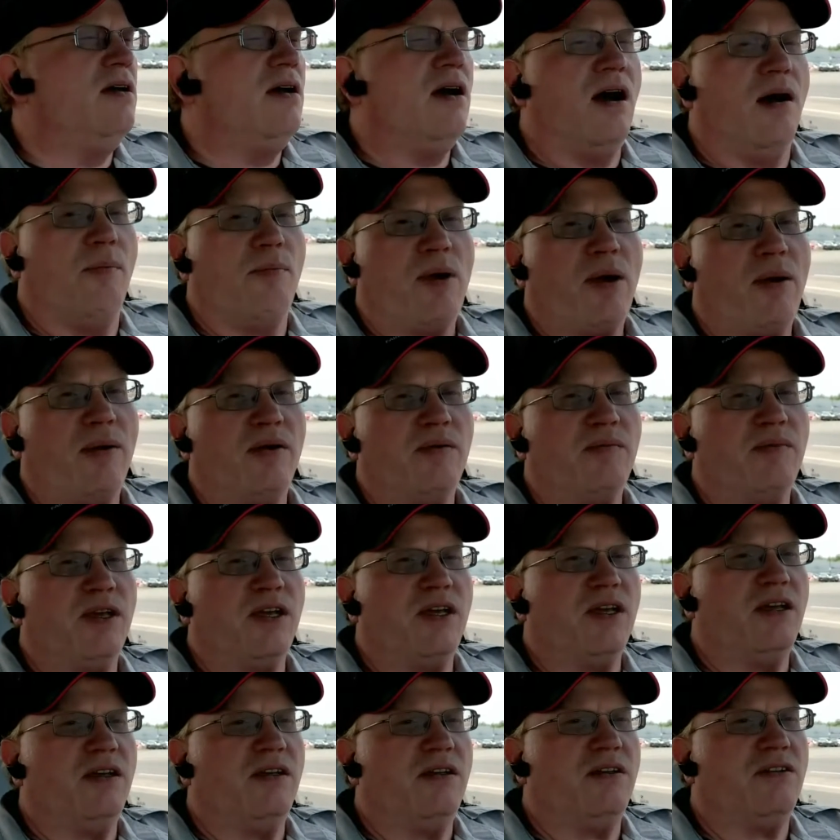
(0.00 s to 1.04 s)
I'll probably
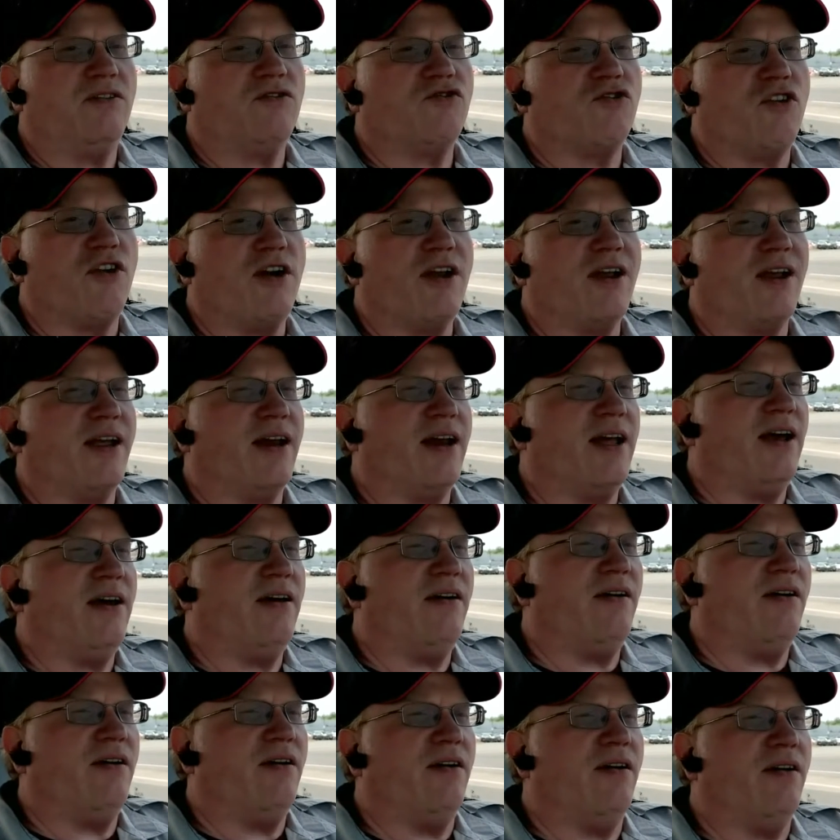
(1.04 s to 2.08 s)
be trying it
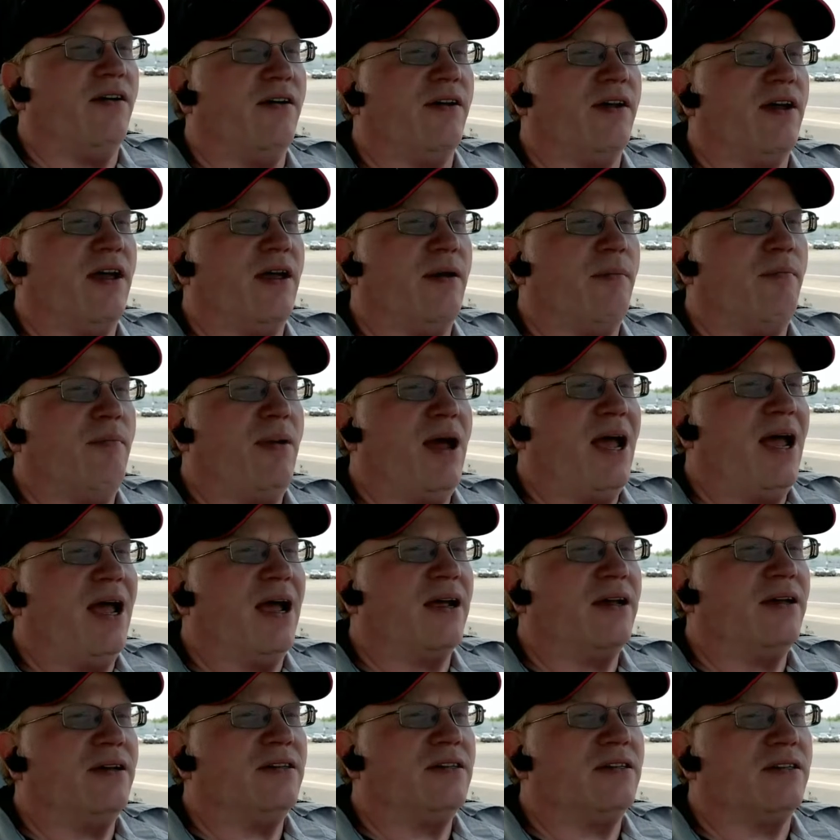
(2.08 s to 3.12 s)
out on a
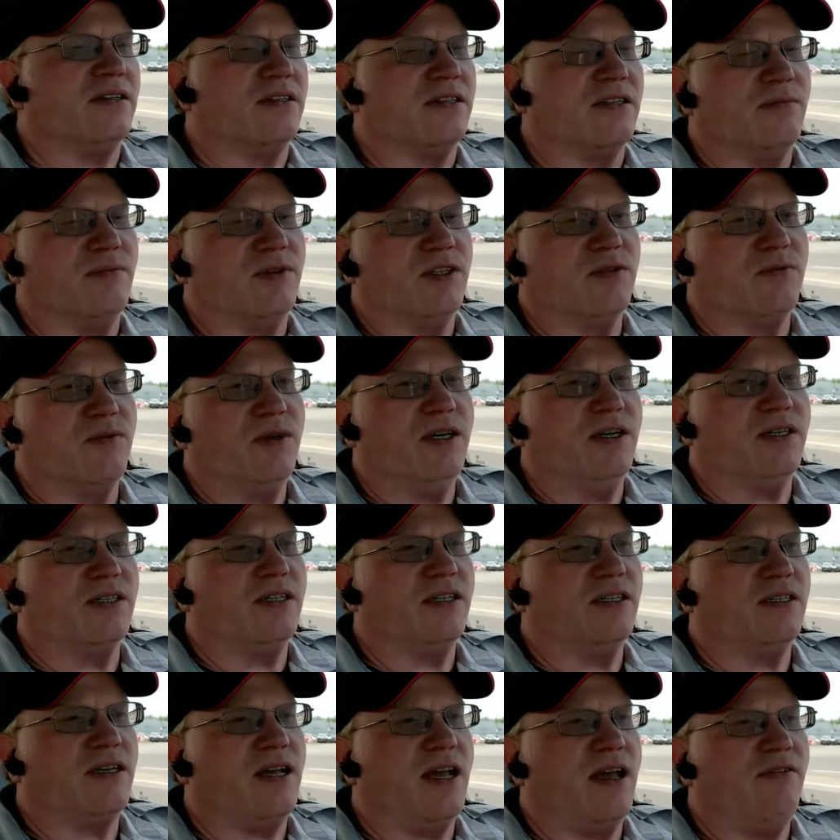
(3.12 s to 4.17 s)
Mac system as well,
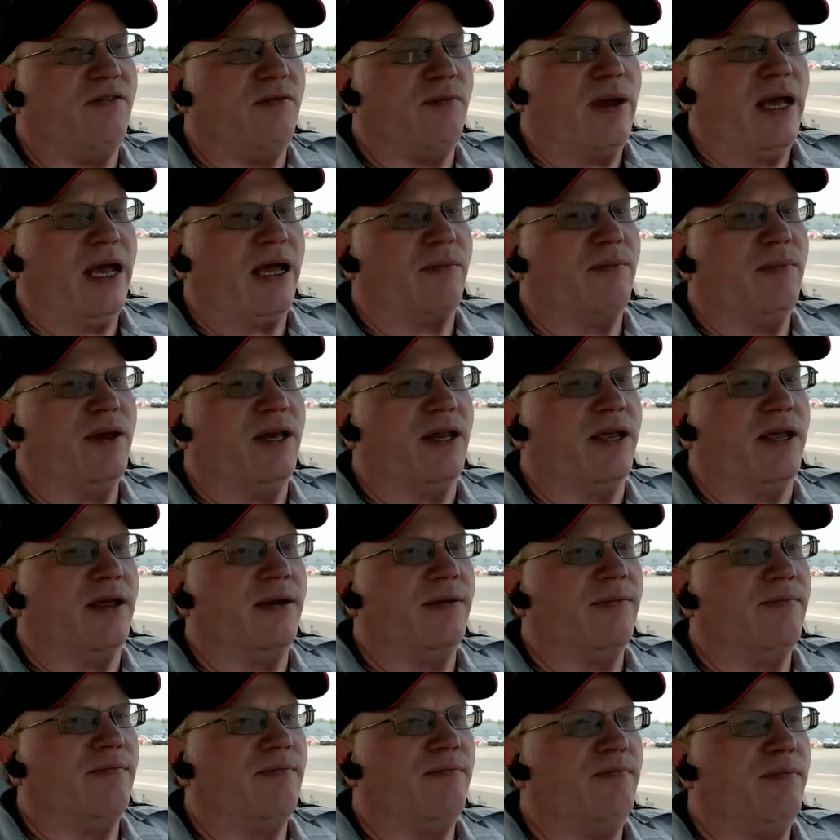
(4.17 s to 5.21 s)
since I have a Mac Mini,
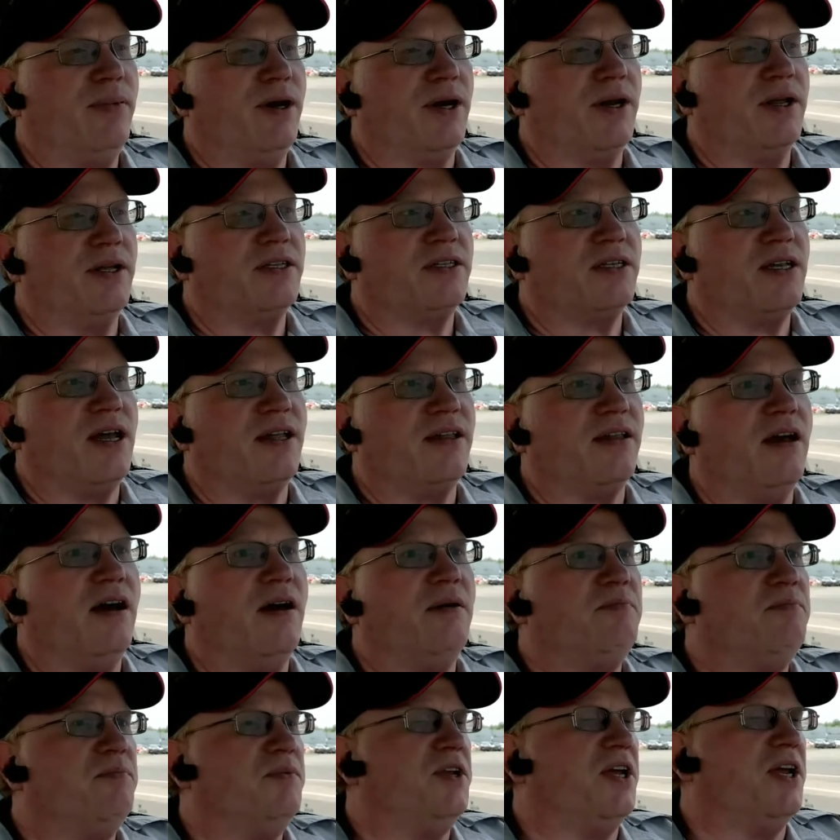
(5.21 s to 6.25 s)
but it's not
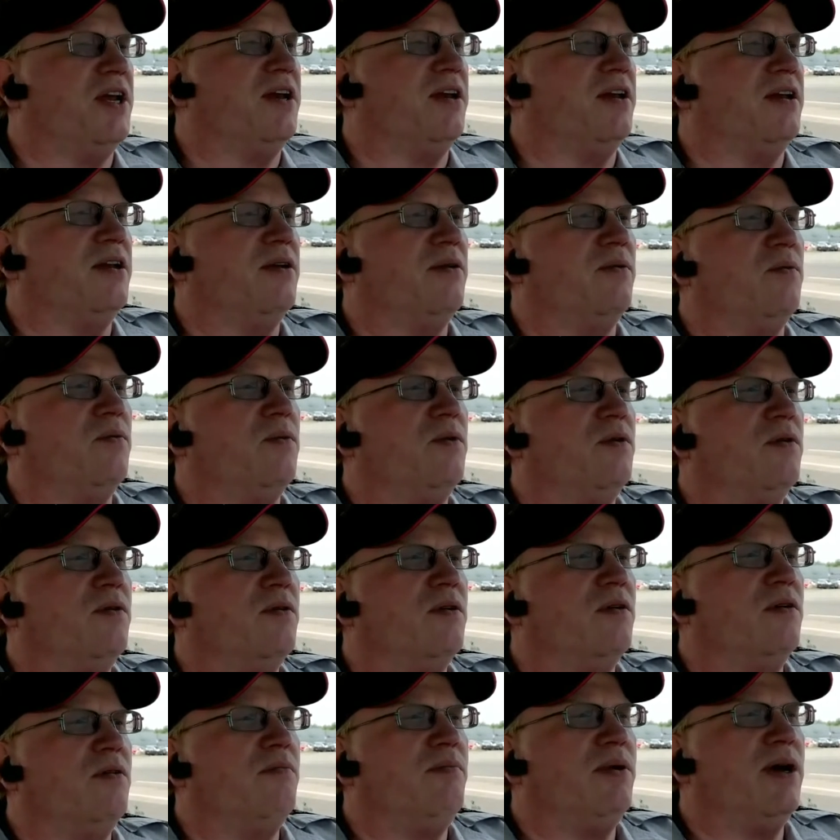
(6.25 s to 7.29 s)
updated. It won't
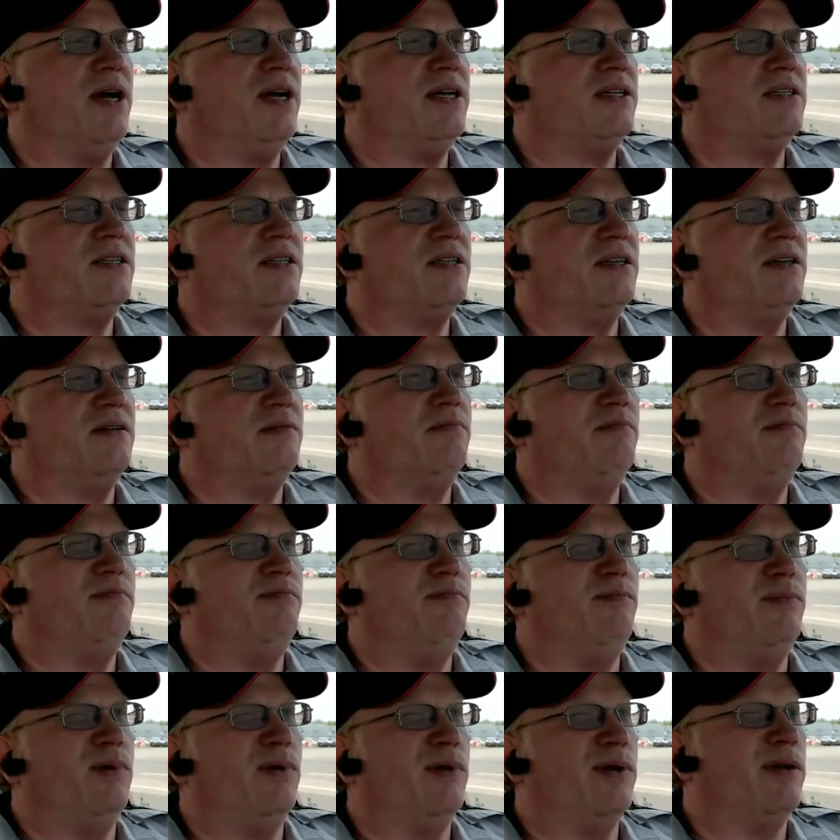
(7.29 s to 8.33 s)
go past
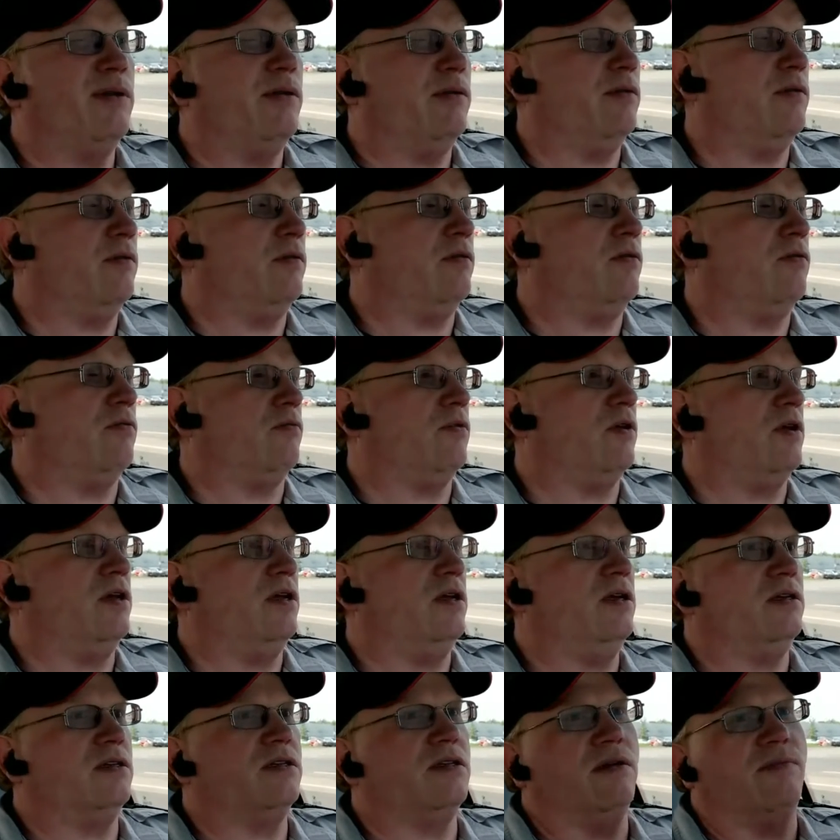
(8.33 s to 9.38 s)

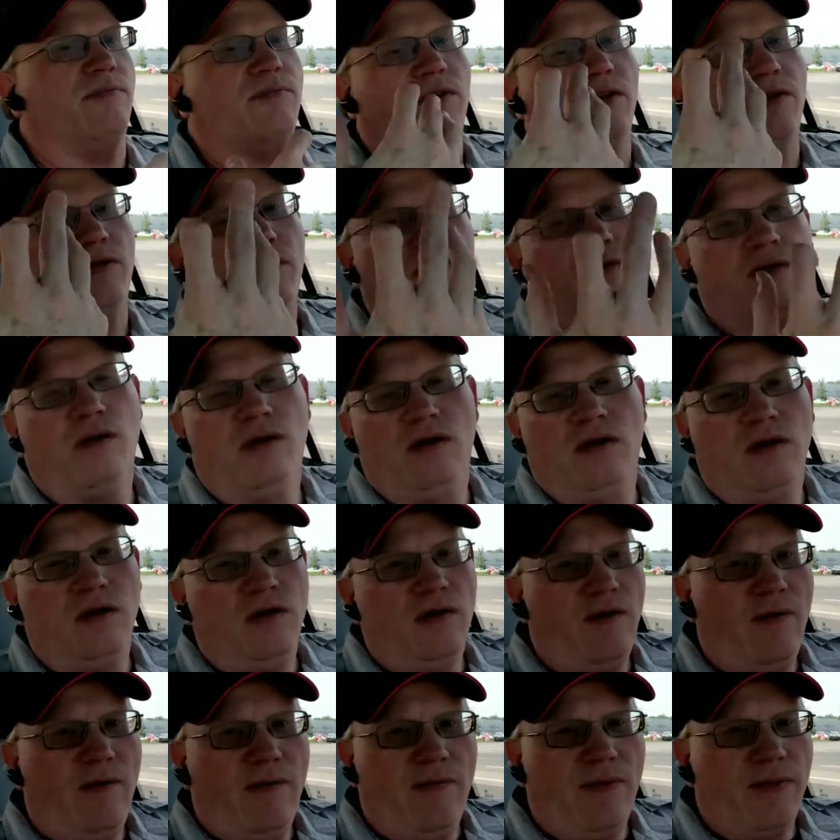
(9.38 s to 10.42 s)
10.3 something,
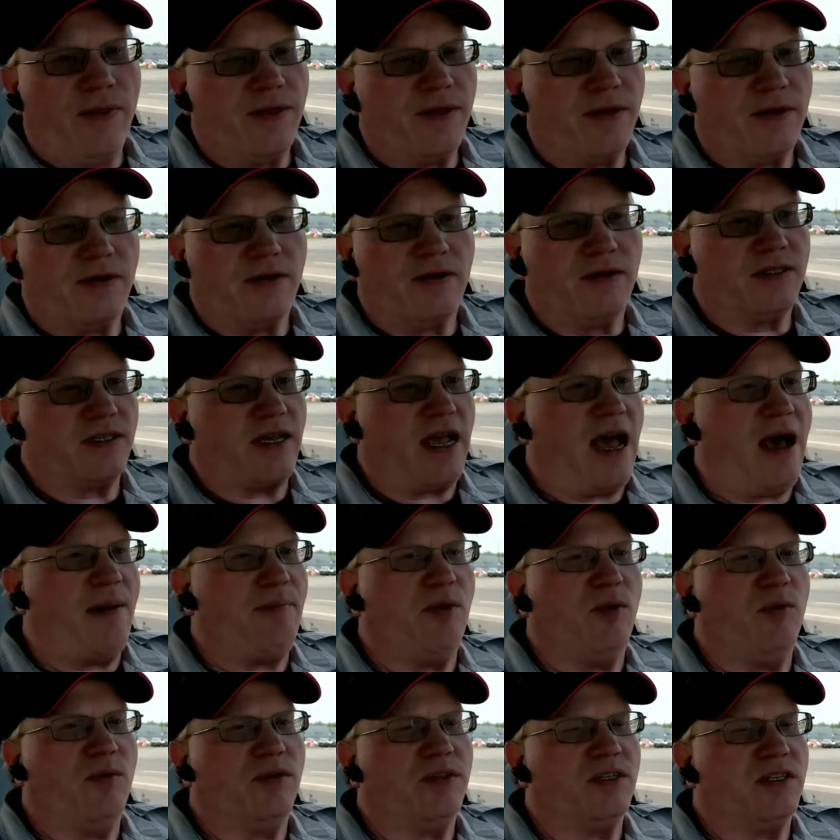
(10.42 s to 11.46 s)
because
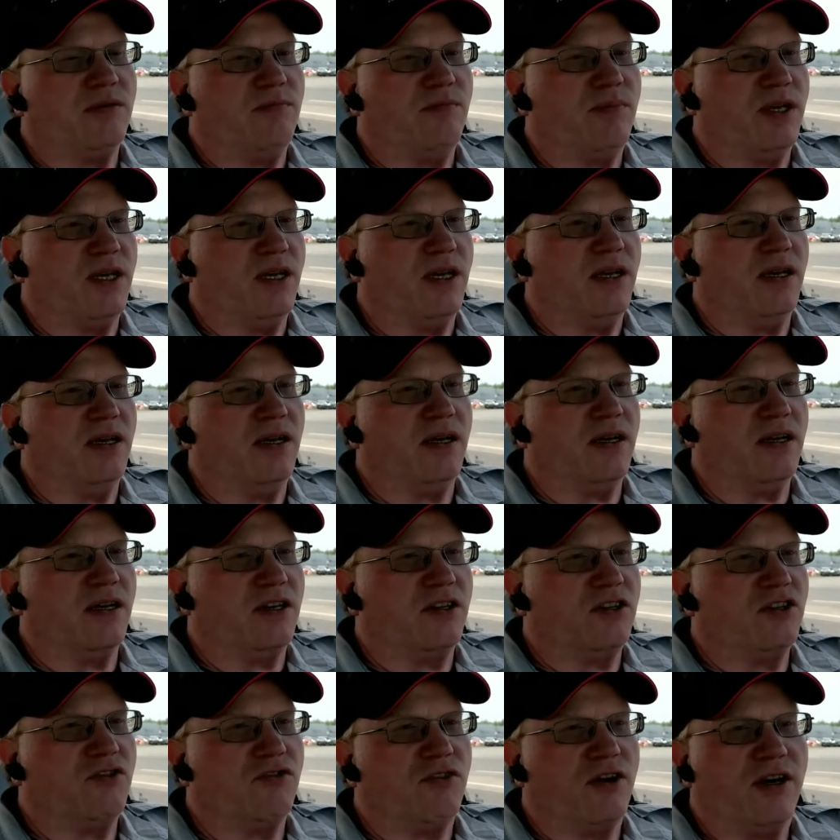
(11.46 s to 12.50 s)
Apple wants to be
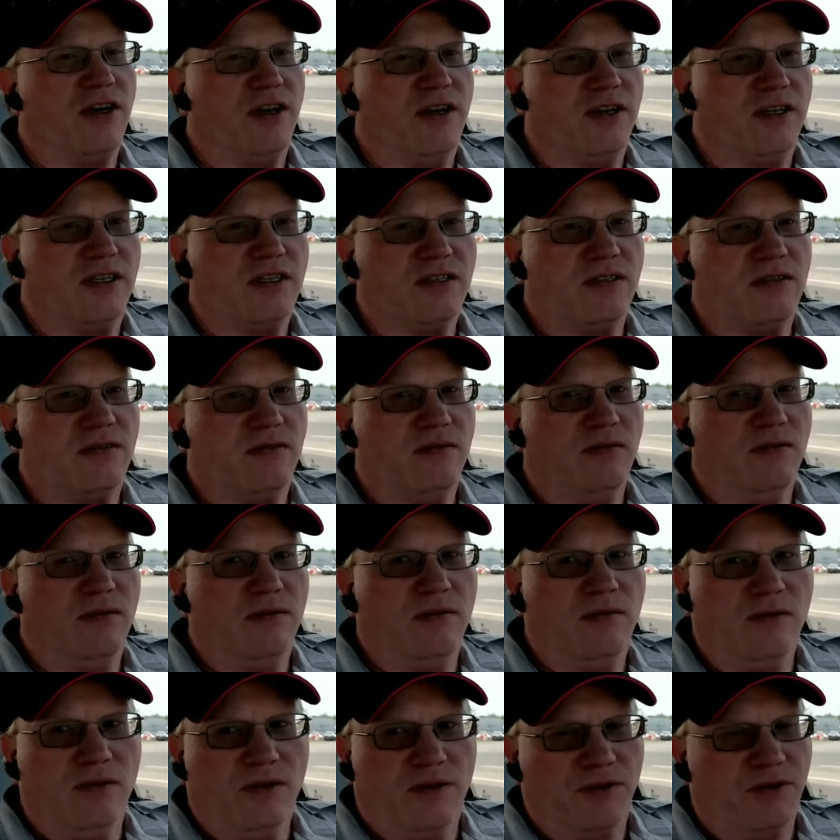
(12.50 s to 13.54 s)
extraneous
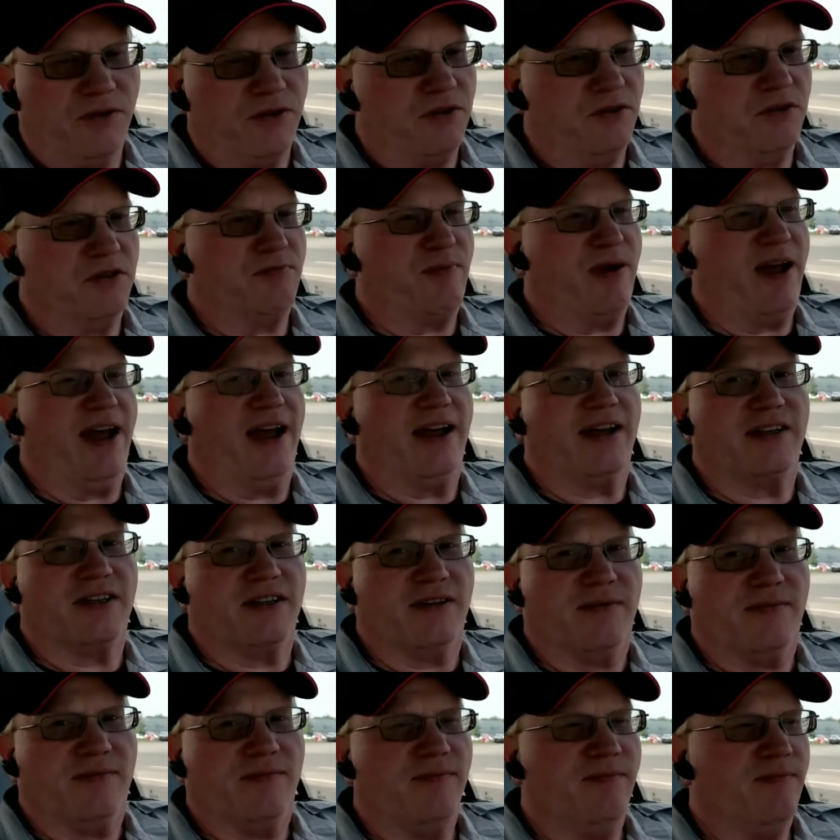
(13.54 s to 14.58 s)
little douchebags
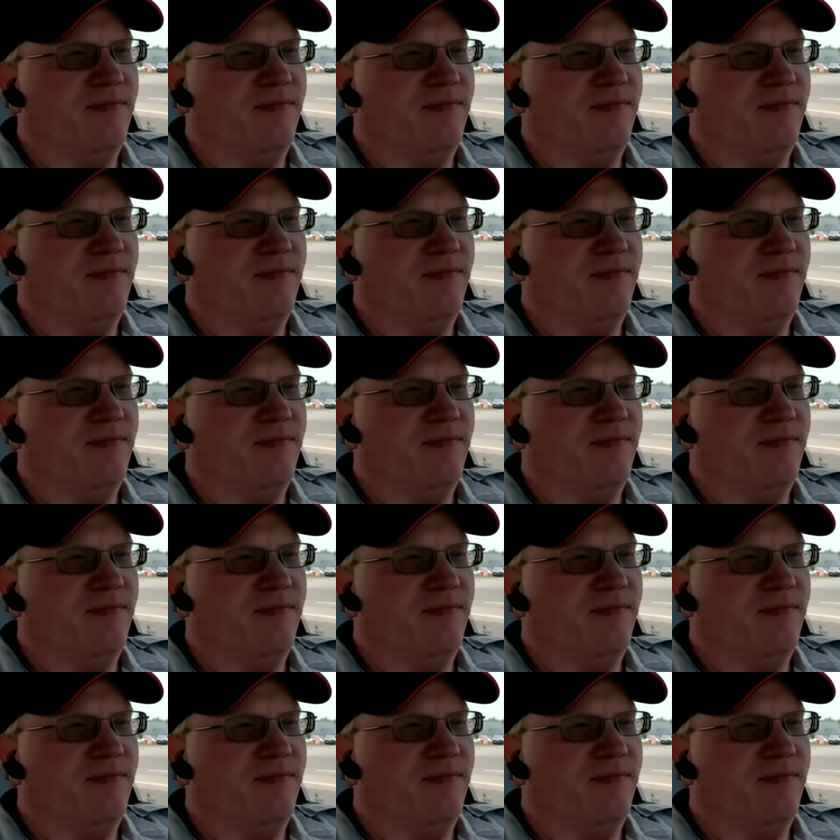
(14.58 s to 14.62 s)
and